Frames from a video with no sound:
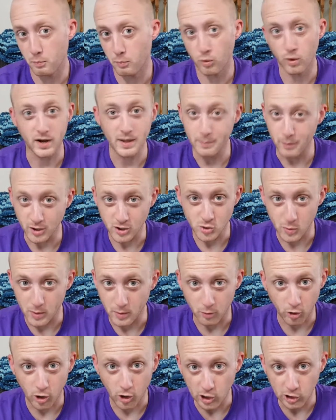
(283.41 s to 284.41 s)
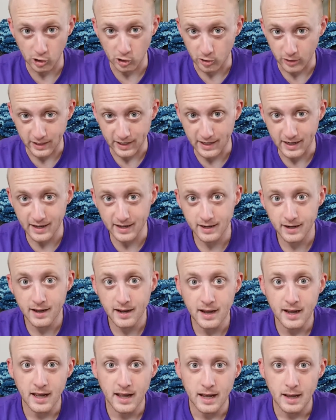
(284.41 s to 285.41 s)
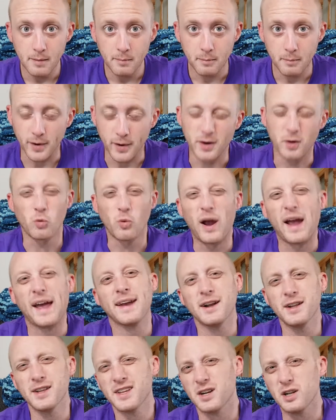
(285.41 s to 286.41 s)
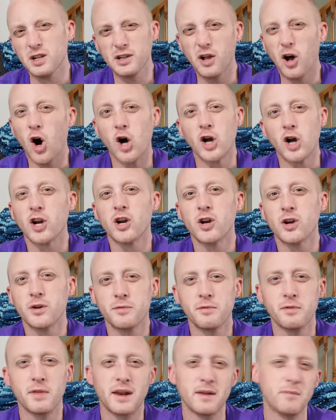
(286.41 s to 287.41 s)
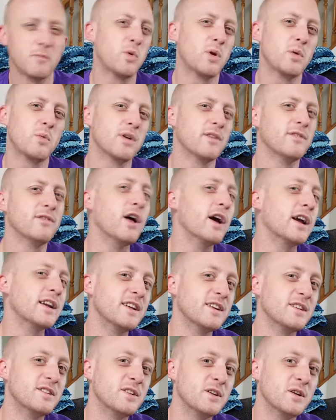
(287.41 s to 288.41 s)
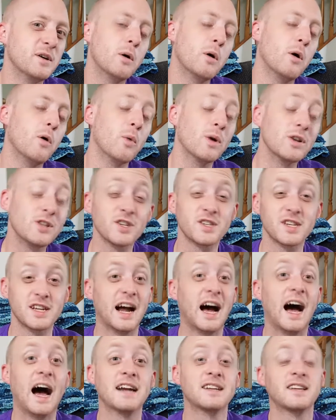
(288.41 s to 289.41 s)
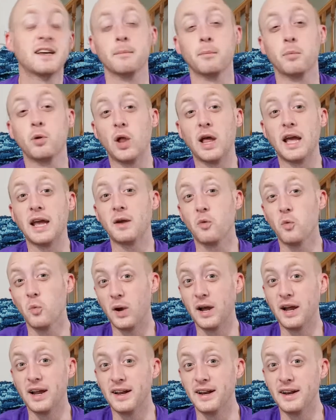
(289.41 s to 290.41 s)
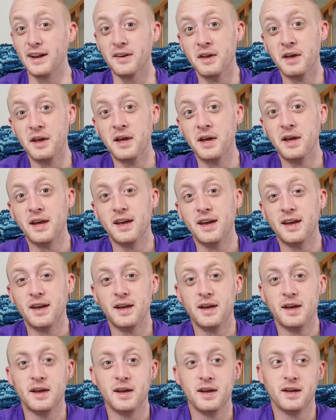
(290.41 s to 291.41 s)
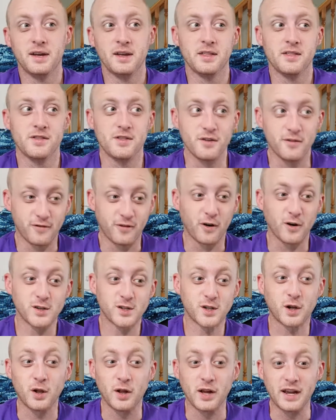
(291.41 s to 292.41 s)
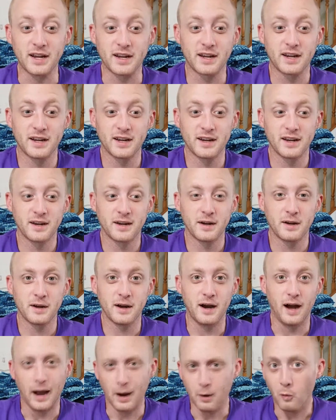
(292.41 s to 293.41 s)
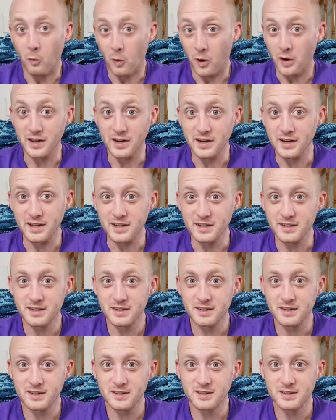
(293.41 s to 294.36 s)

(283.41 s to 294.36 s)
pretty much we were all learning it, but it ran a little longer than we would have liked it to, which is an odd complaint when the first Clank, I wanted it